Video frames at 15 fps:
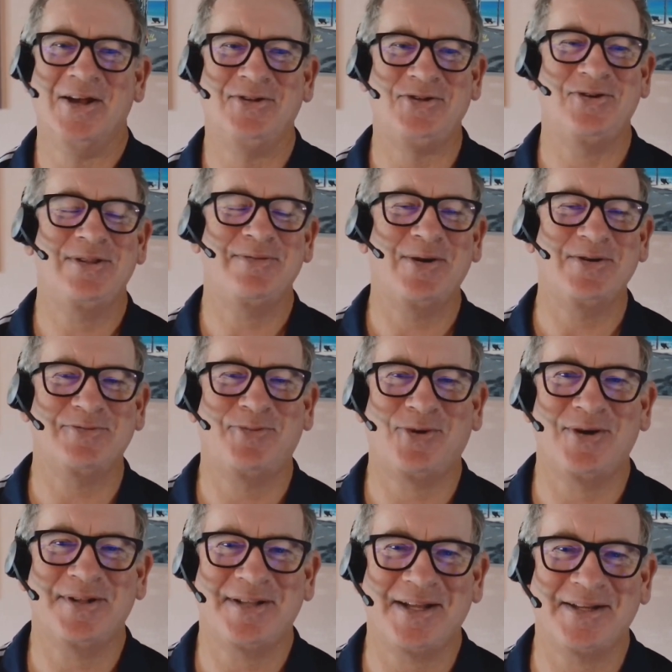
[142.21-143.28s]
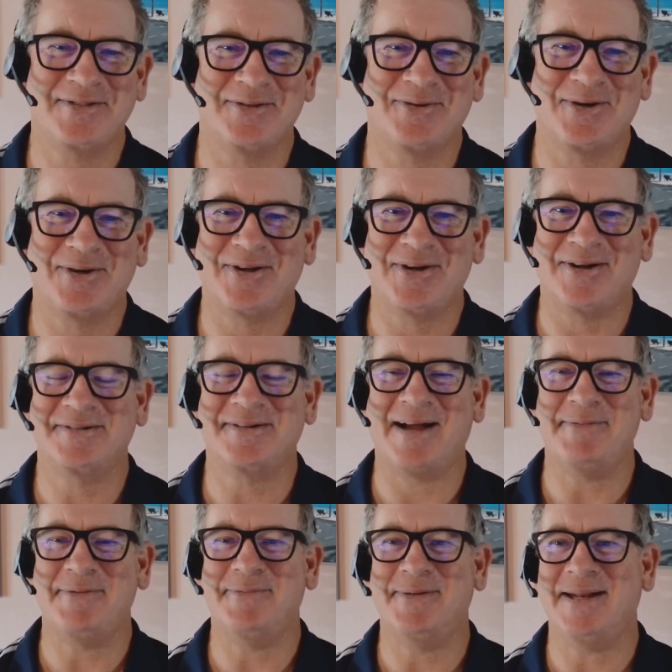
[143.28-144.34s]
Two of the most important things in the world are
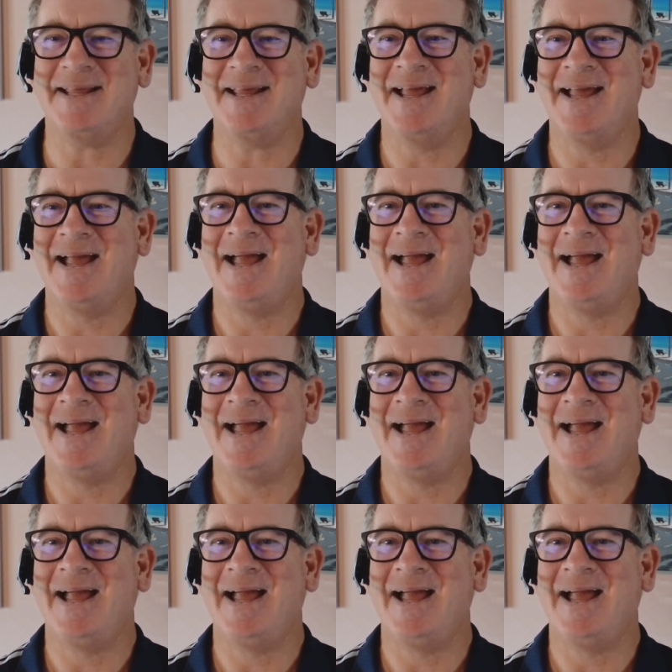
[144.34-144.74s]
time and money.